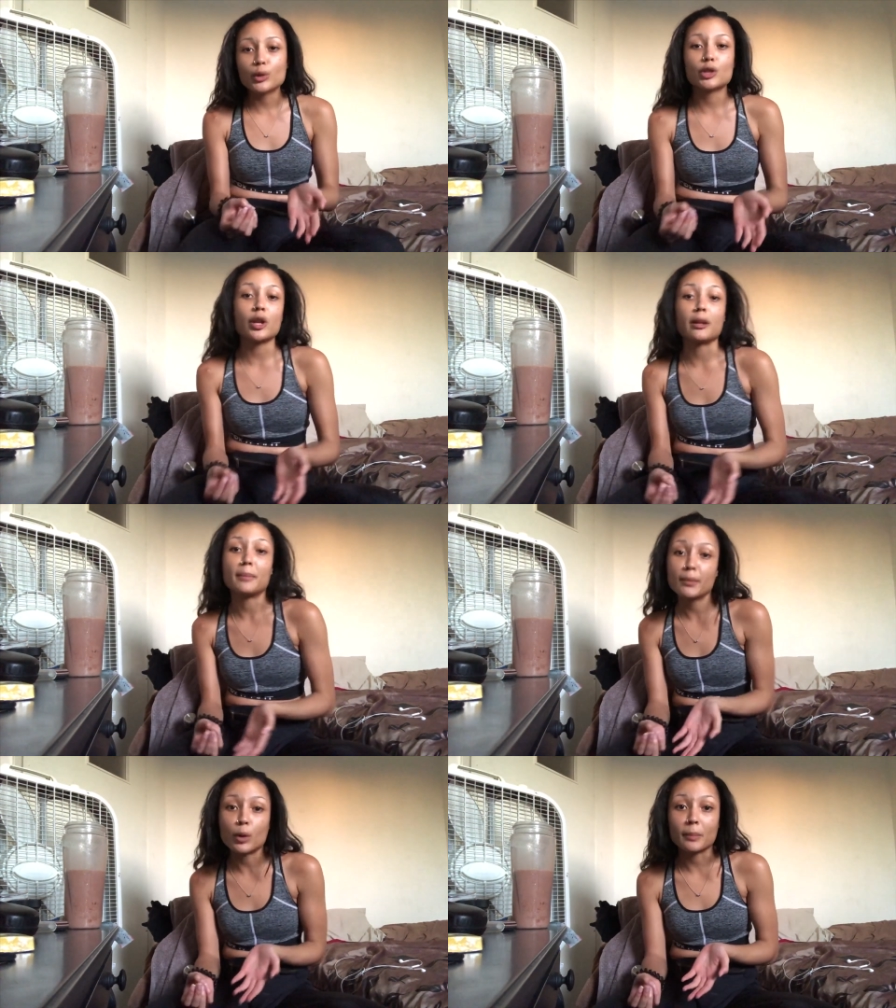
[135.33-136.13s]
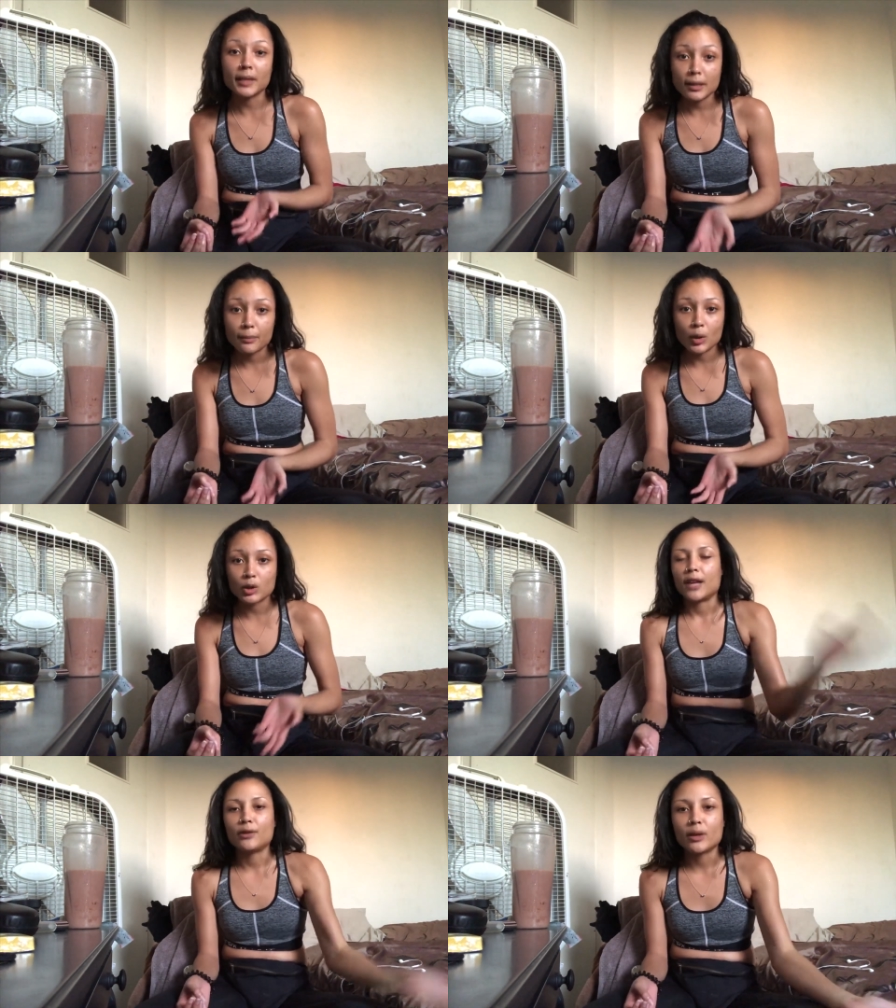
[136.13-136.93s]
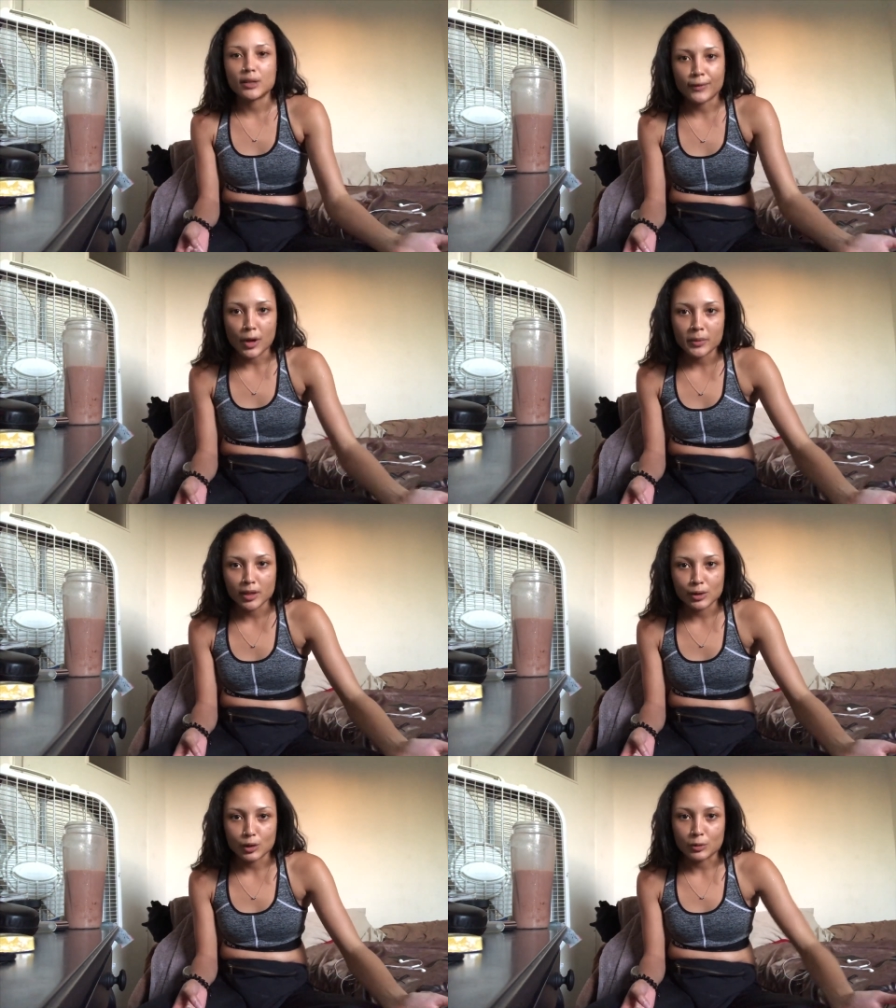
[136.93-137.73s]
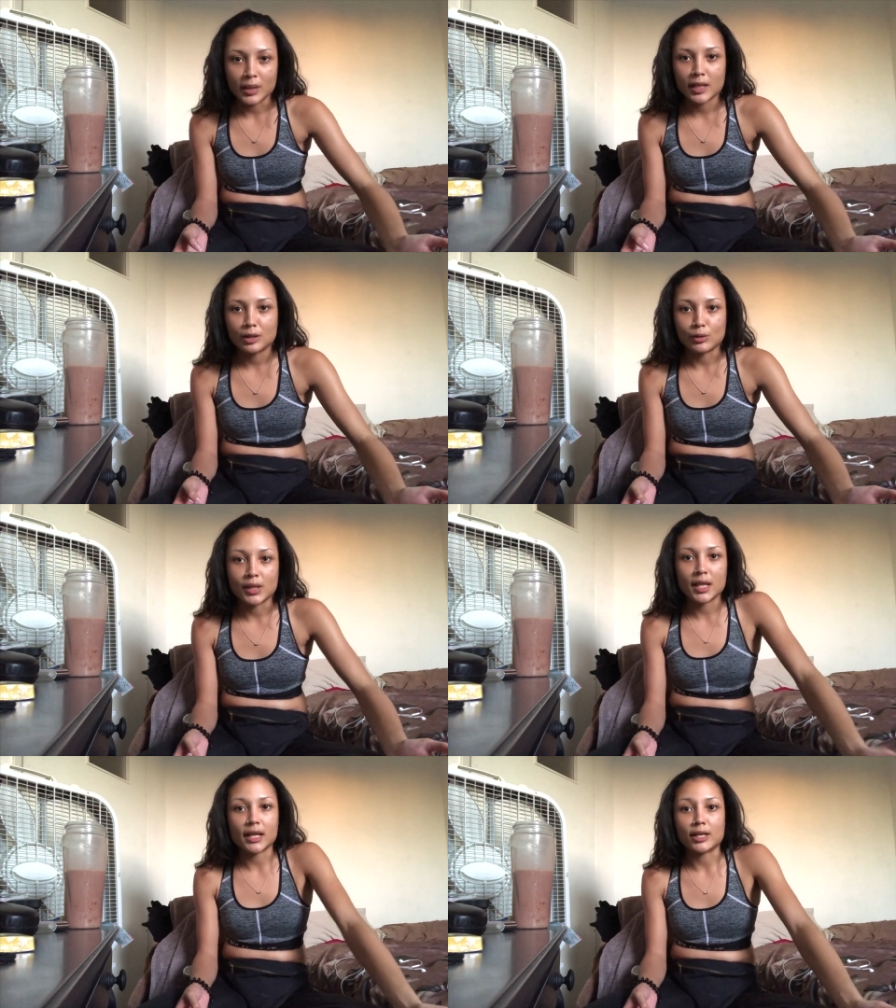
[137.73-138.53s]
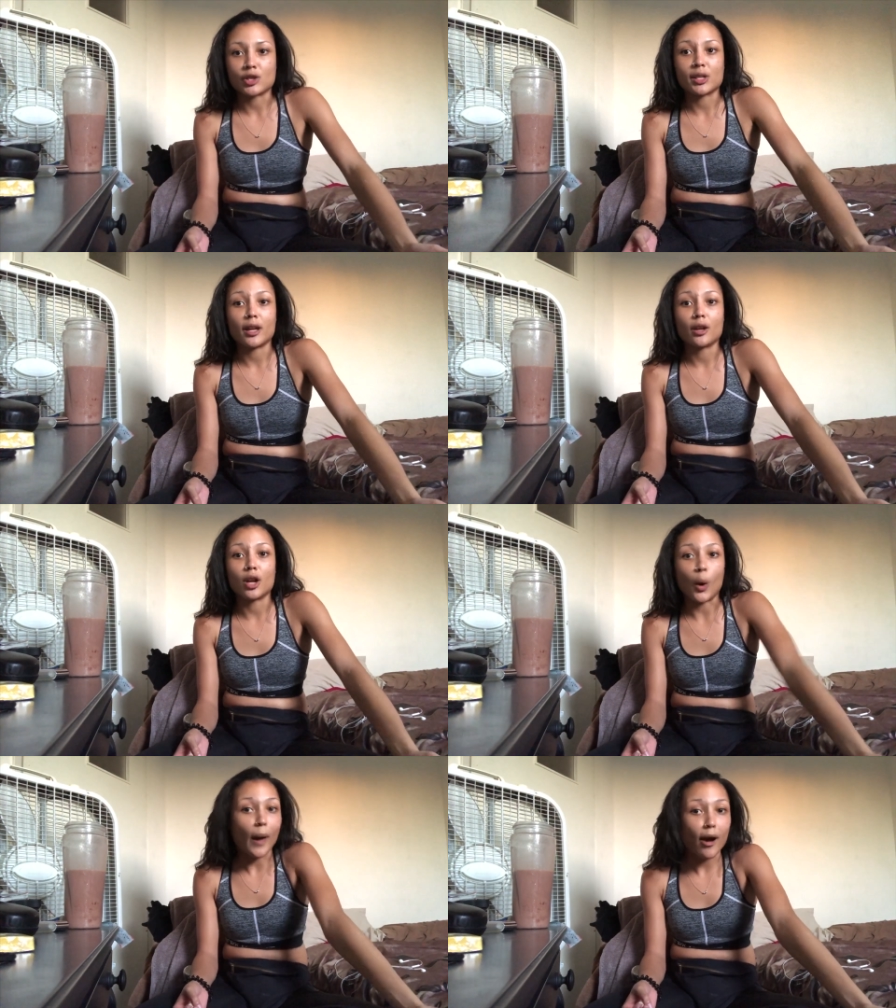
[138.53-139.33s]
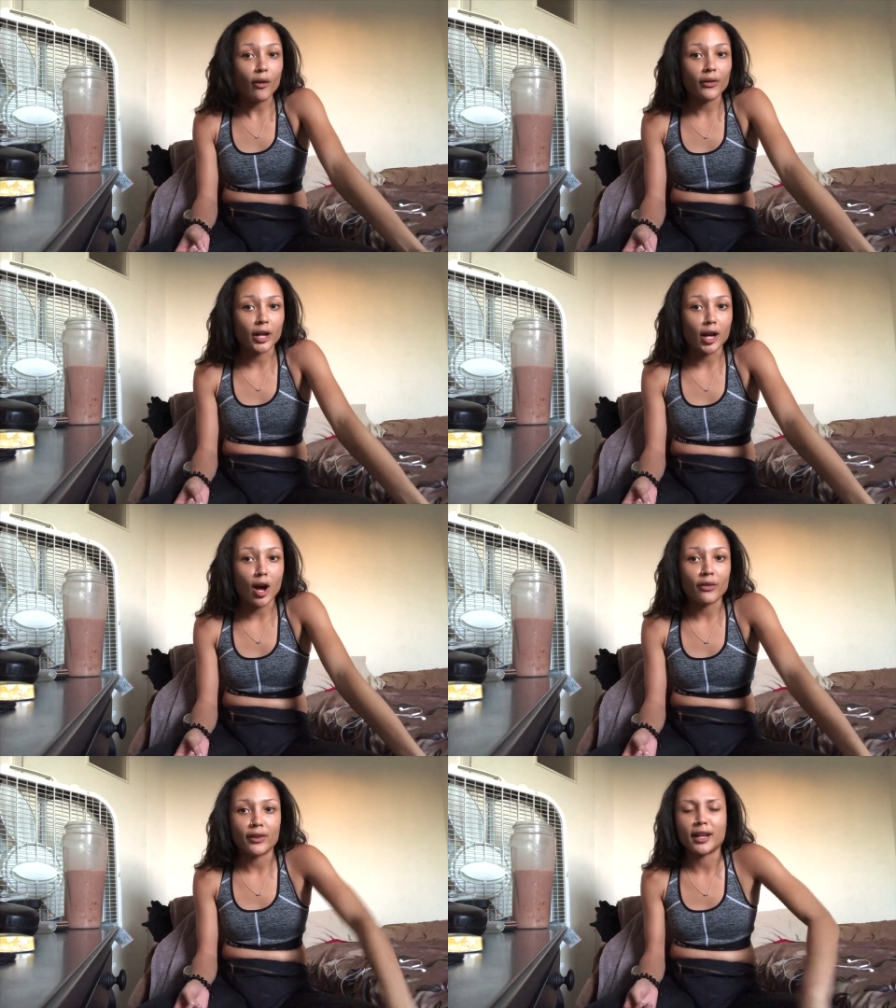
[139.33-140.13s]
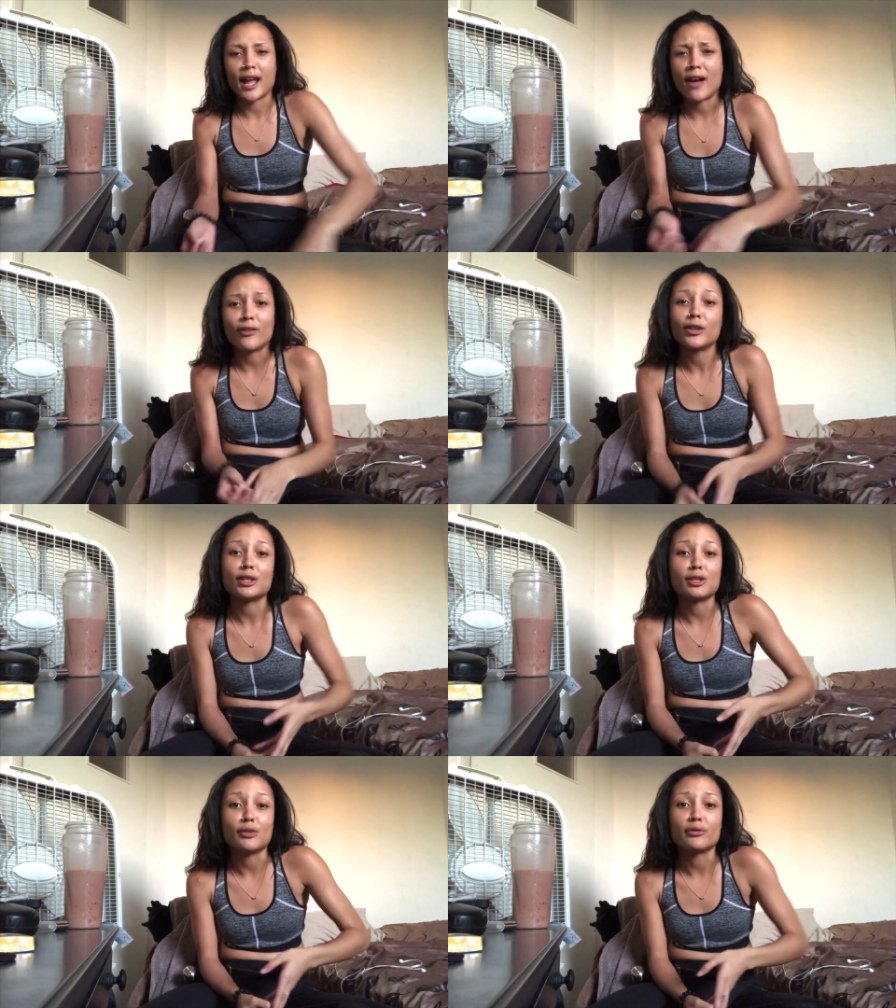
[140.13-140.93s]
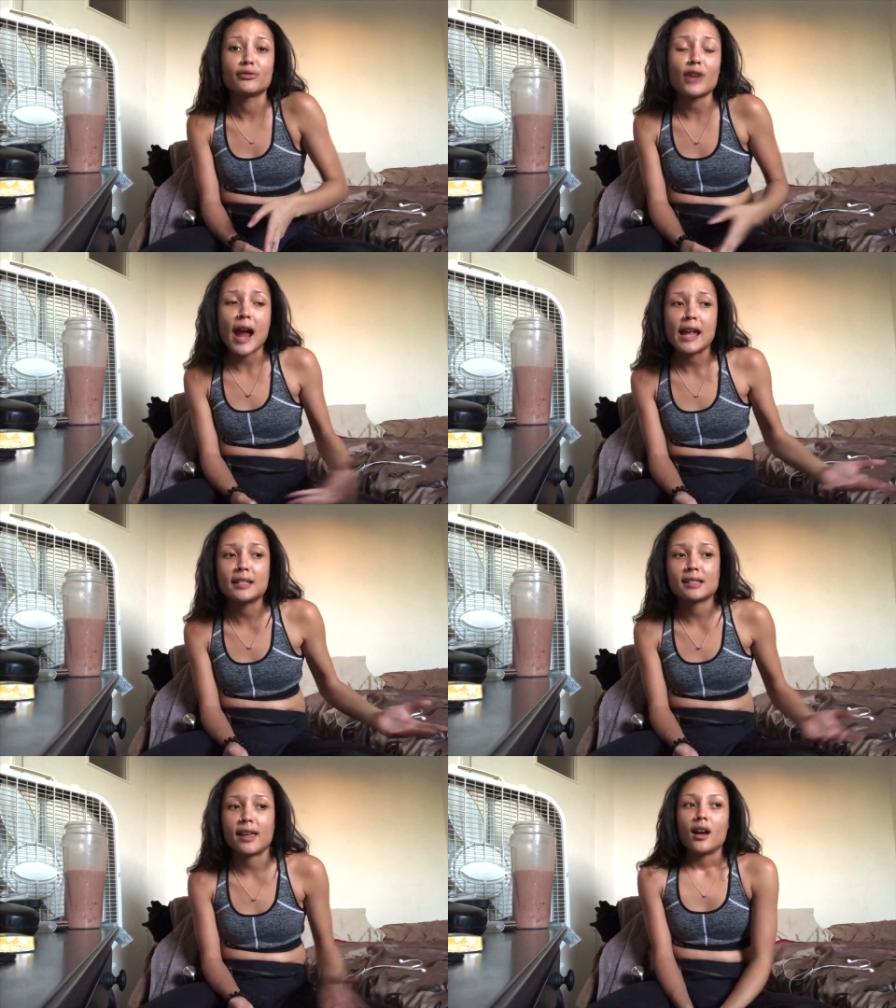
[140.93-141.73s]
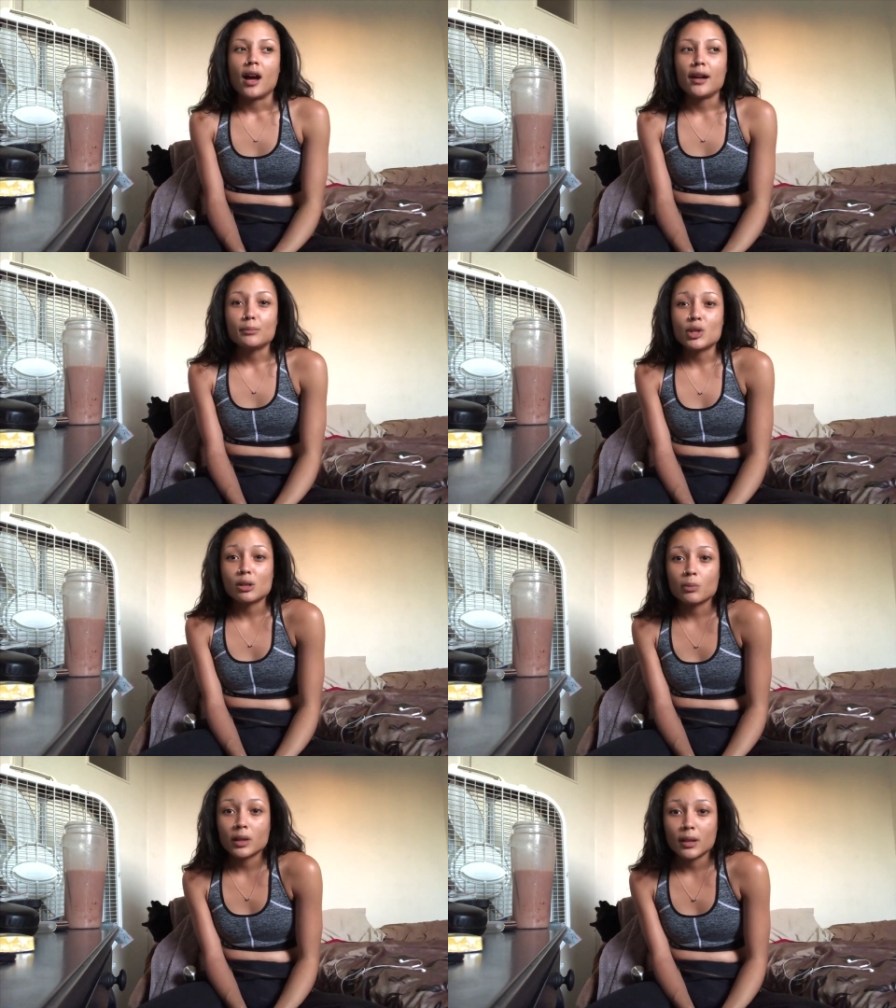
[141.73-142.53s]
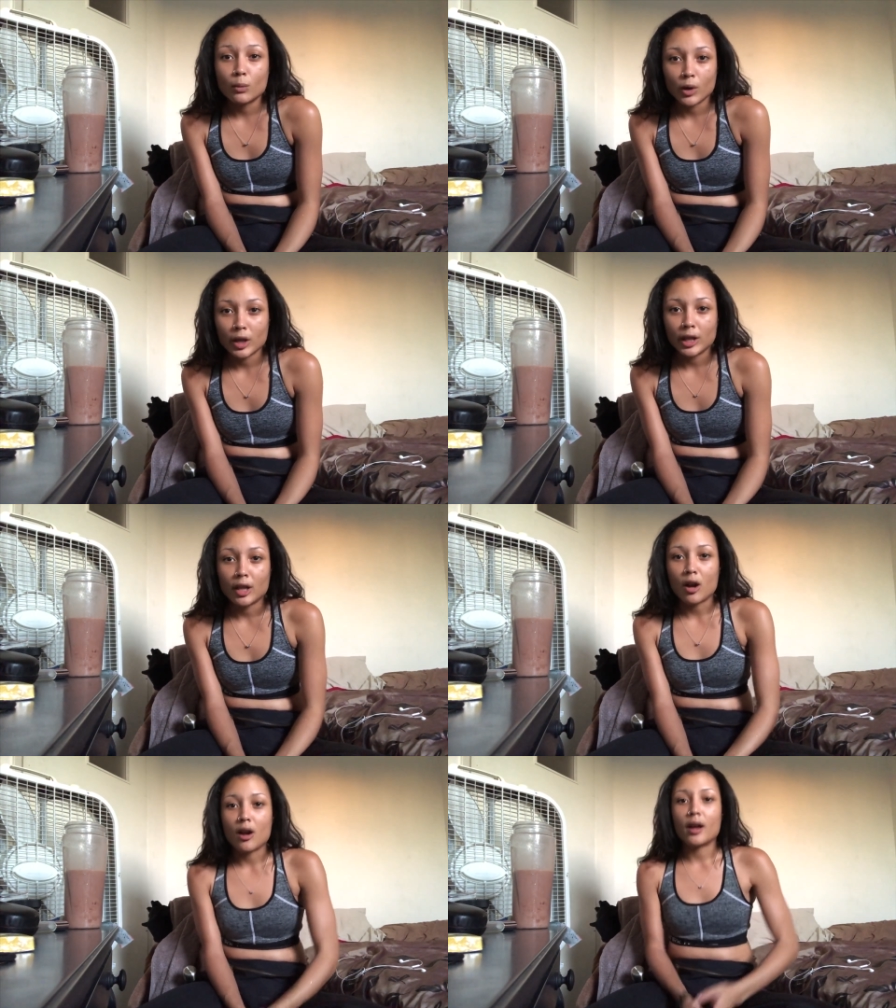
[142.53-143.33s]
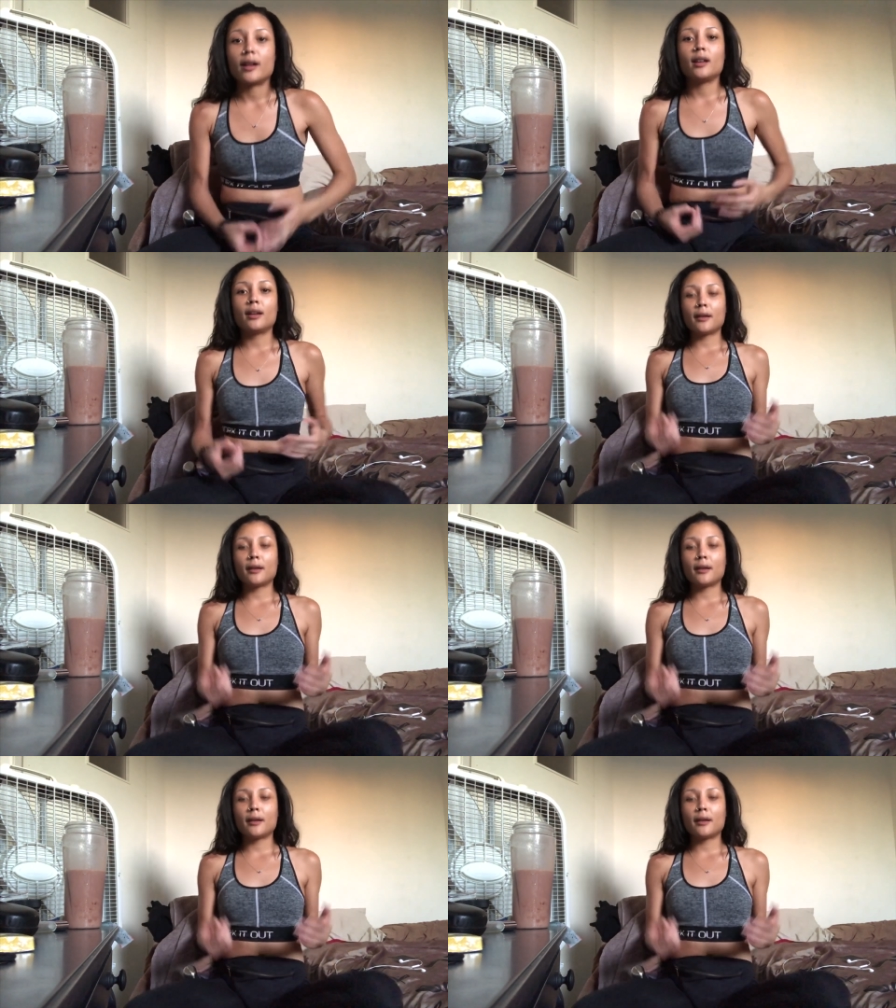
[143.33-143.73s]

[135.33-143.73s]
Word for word: more, trying to meet more people. If you guys follow me on social media, you see that I just like go out very often. I have all these new friends. Like I'm just really working on